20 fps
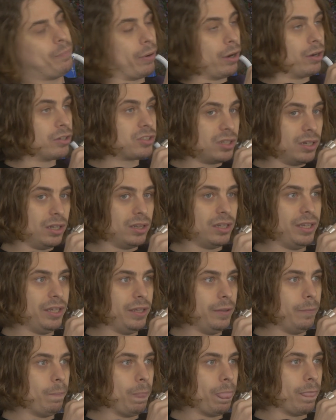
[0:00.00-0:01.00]

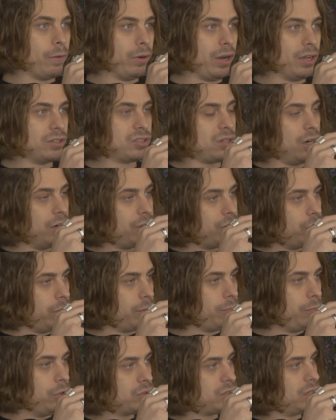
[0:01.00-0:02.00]
personally, when I started
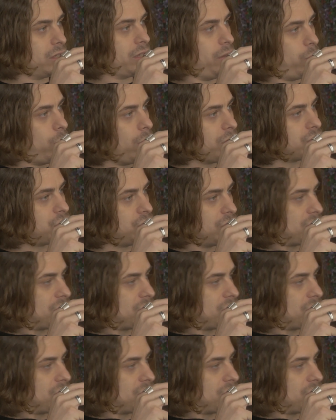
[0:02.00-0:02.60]
doing music, it was